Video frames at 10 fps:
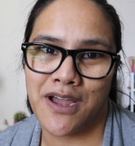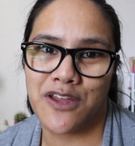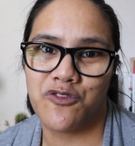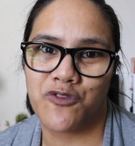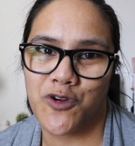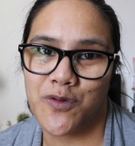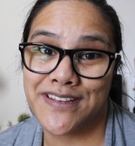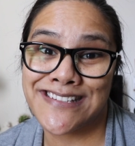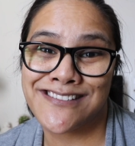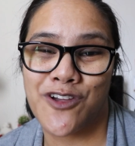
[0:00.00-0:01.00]
I grew
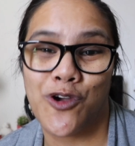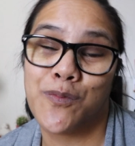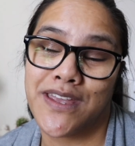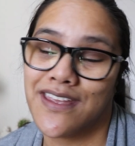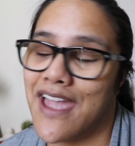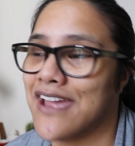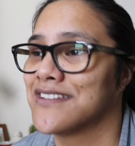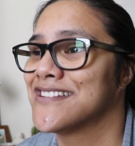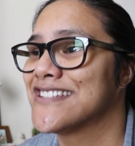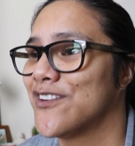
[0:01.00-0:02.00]
a scoby
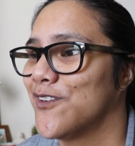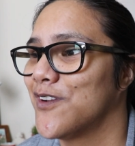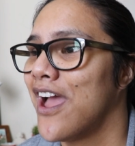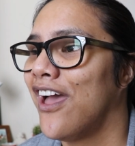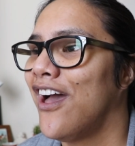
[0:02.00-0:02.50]
and so